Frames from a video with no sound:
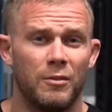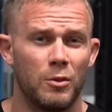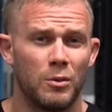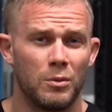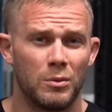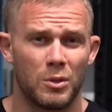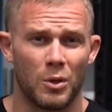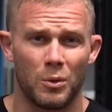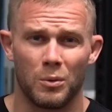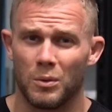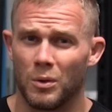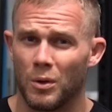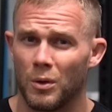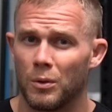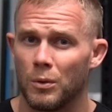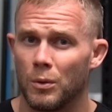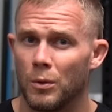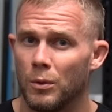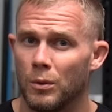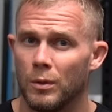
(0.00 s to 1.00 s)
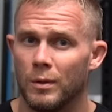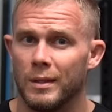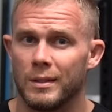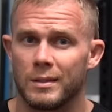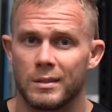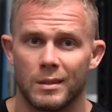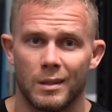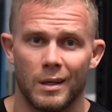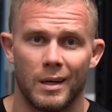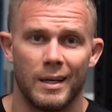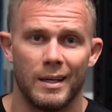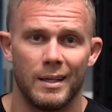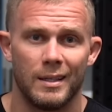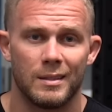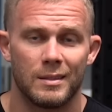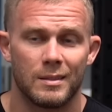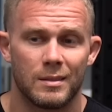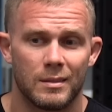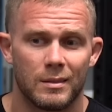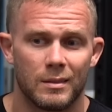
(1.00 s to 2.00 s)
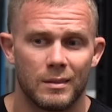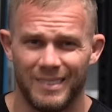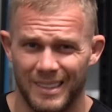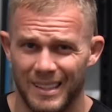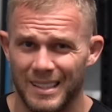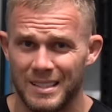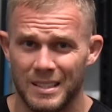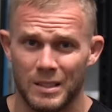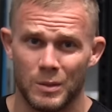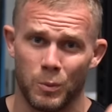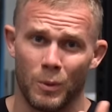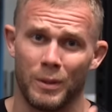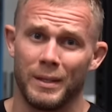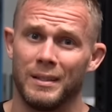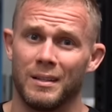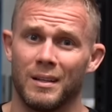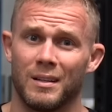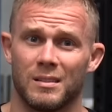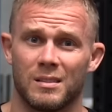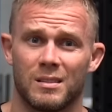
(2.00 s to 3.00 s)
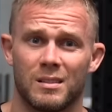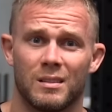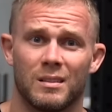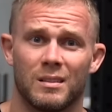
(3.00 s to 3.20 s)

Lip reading: if you don't know who this guy is, this is what he does.